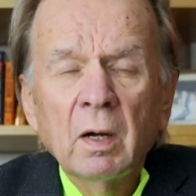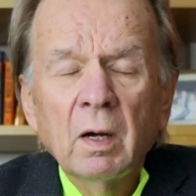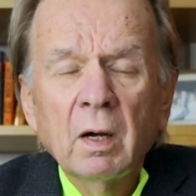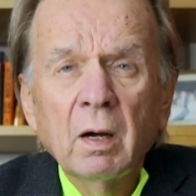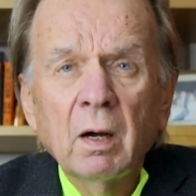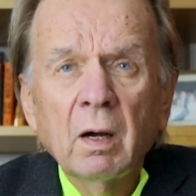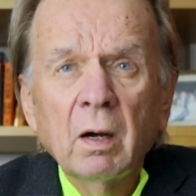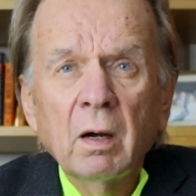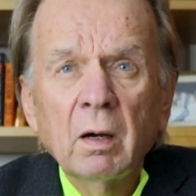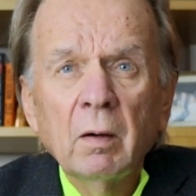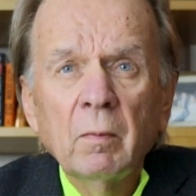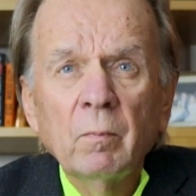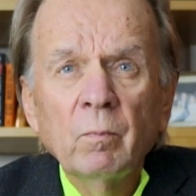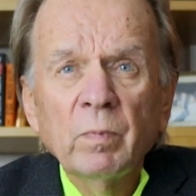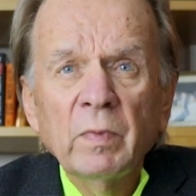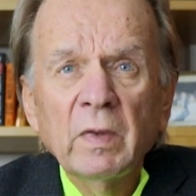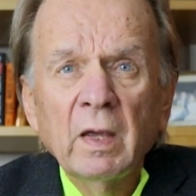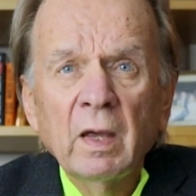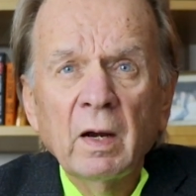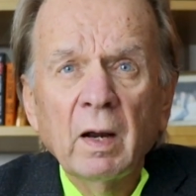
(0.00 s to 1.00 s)

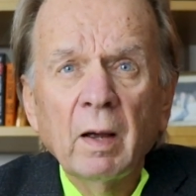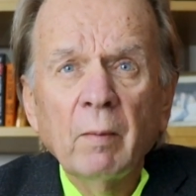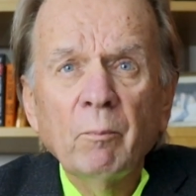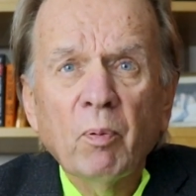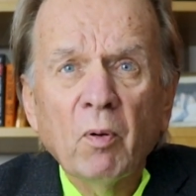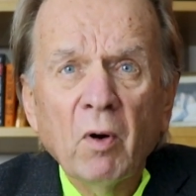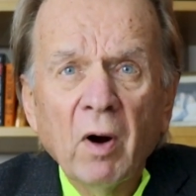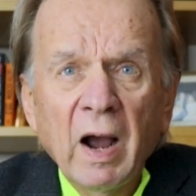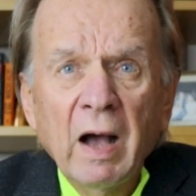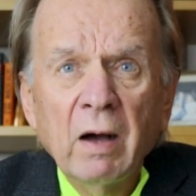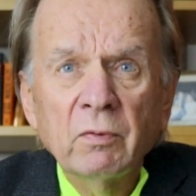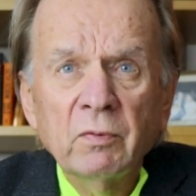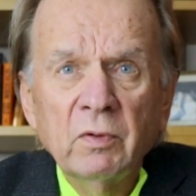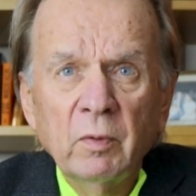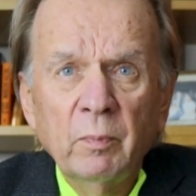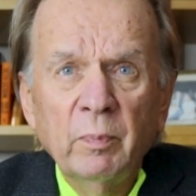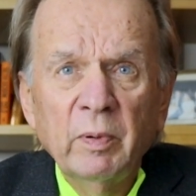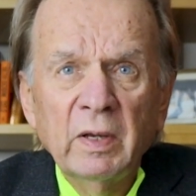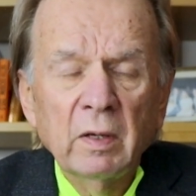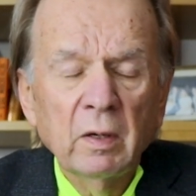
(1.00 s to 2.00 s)
um, and I'm proud
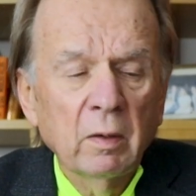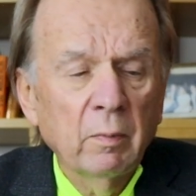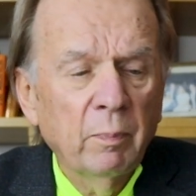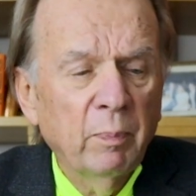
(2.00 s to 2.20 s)
to be an